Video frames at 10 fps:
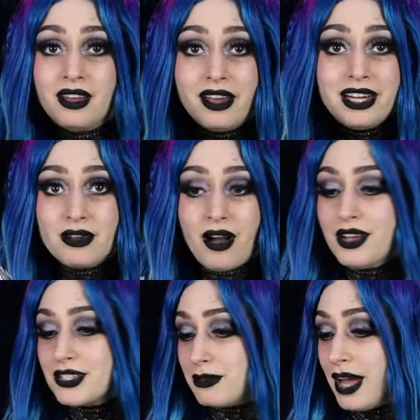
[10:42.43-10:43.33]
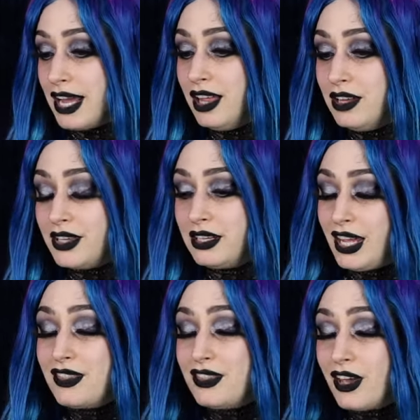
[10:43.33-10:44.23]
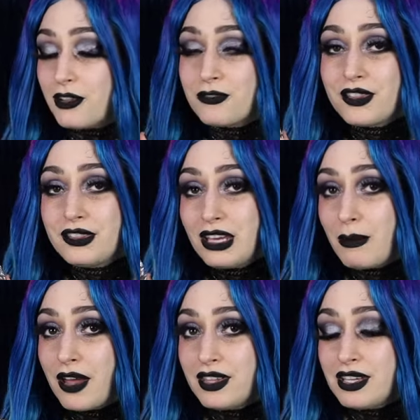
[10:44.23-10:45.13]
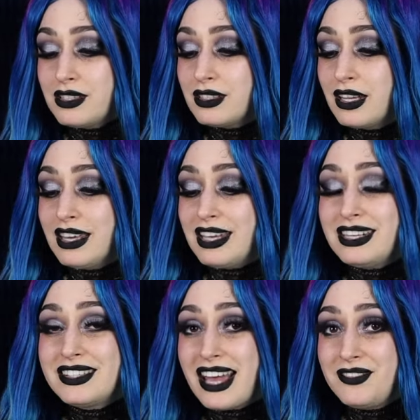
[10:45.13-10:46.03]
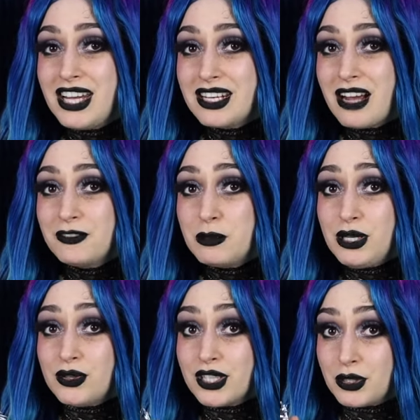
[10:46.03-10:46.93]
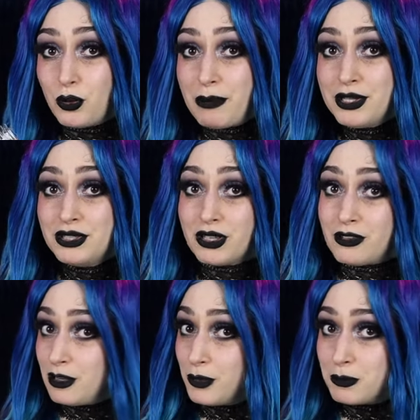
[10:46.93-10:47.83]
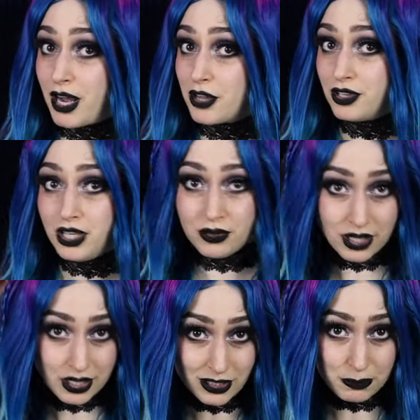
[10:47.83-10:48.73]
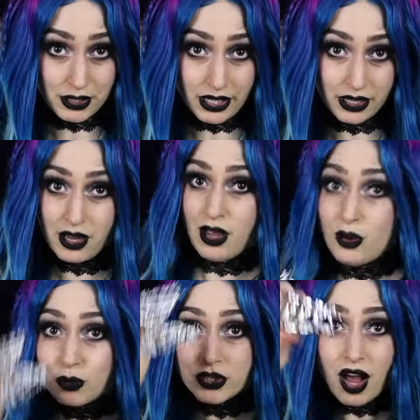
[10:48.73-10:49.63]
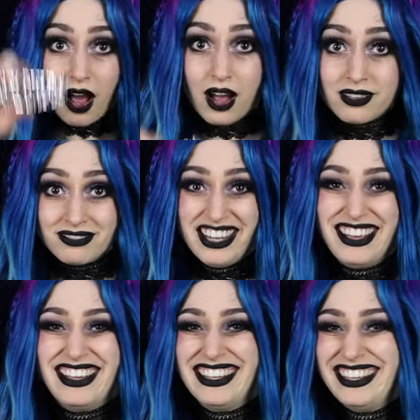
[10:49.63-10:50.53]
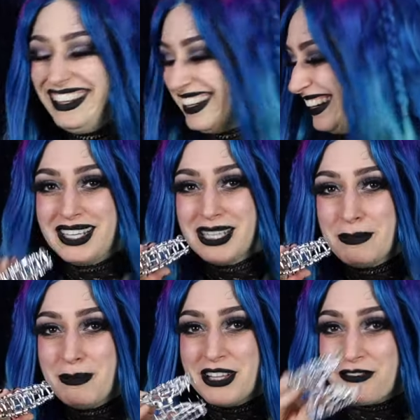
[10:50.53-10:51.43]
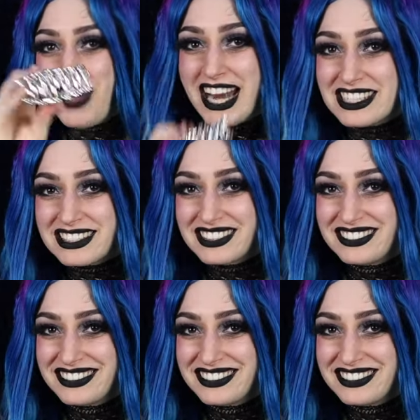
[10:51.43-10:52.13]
It's awesome, I love it. And the other fun thing about this, it is heavy enough to be used as a weapon, so if someone's bothering you, just be like, "Wacha!" Clip them in the face!